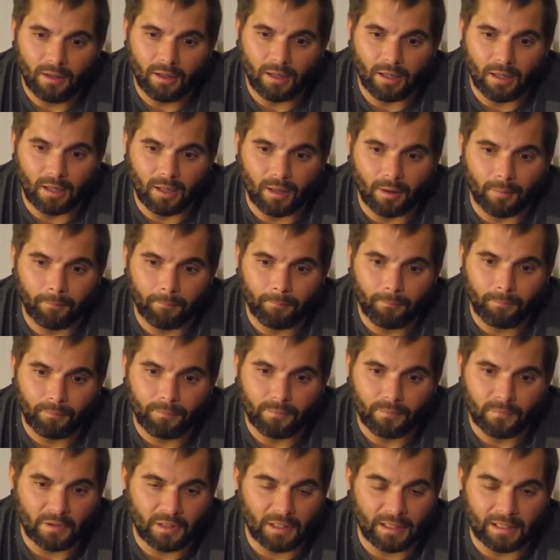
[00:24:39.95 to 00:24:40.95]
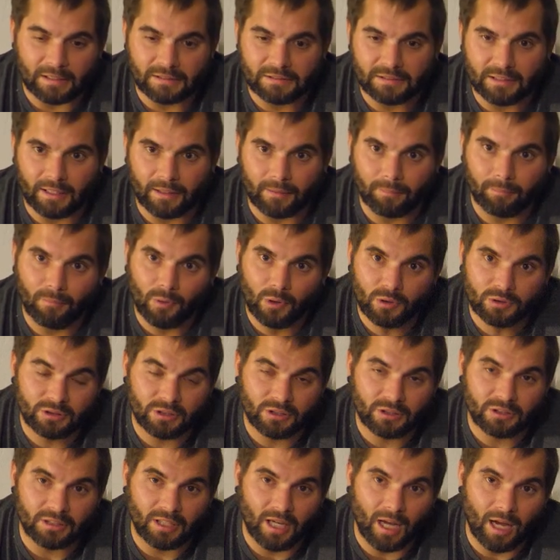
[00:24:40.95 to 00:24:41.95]
um, like I said, most
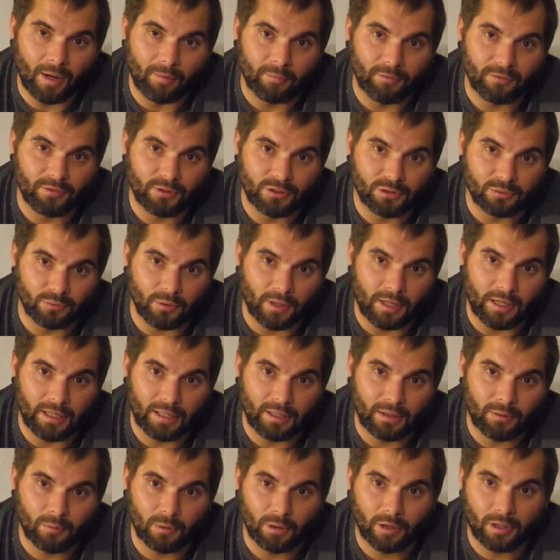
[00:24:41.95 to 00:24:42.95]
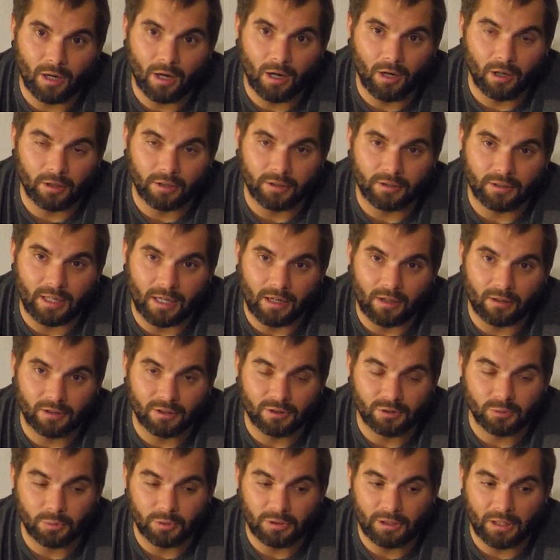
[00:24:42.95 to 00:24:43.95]
of the time if it's raining, we're gonna hunker down
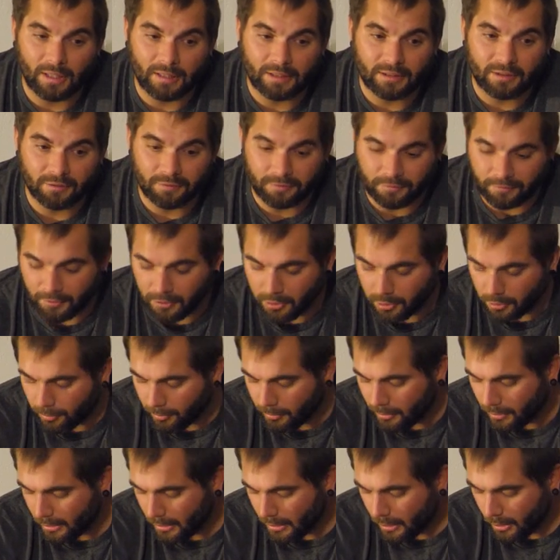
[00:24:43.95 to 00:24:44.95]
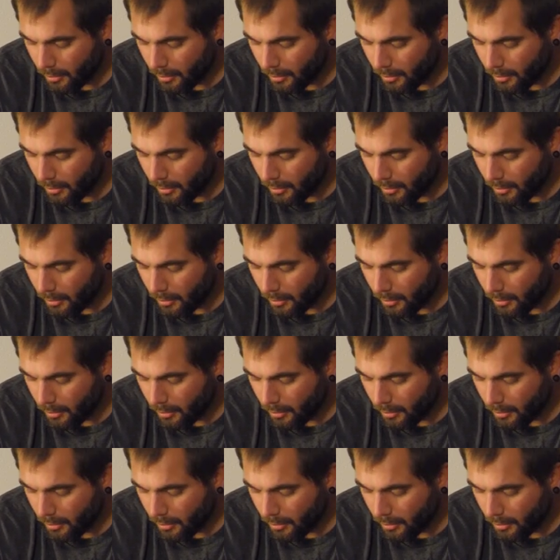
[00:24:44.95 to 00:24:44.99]
because we like to film.